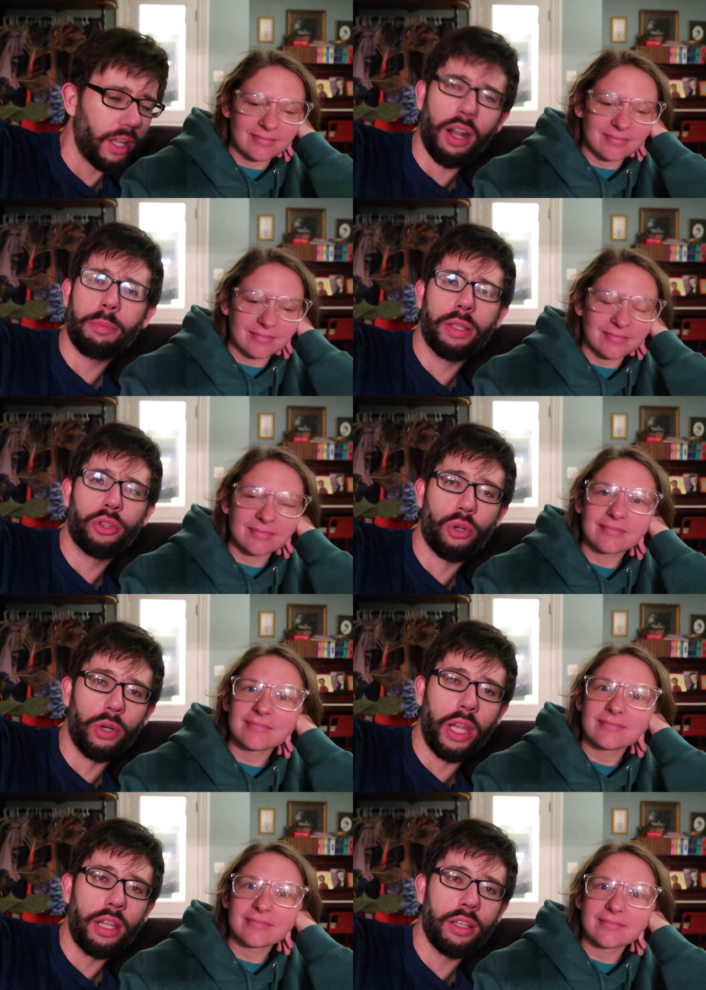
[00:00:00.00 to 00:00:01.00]
Speaker 1: got up at
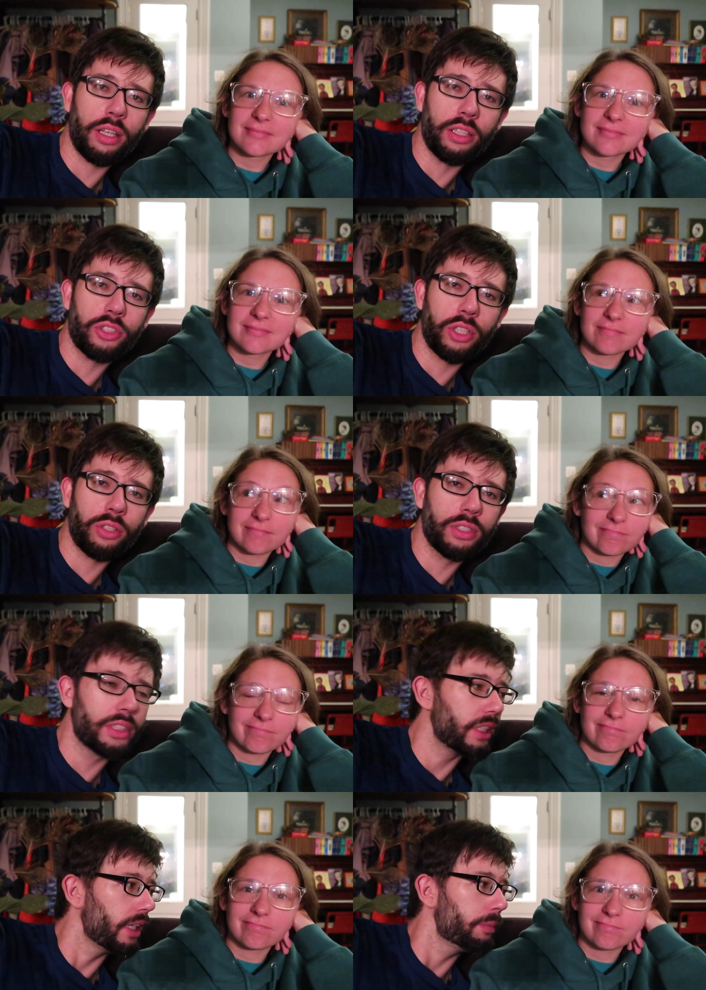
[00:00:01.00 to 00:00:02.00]
3 because she couldn't
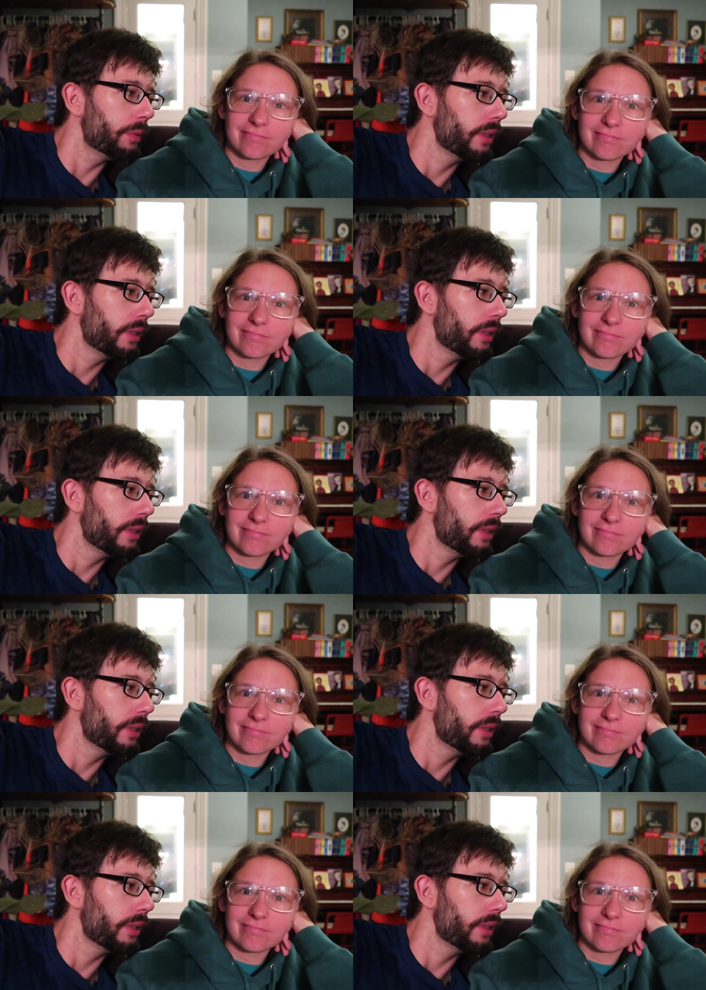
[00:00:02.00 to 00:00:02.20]
sleep.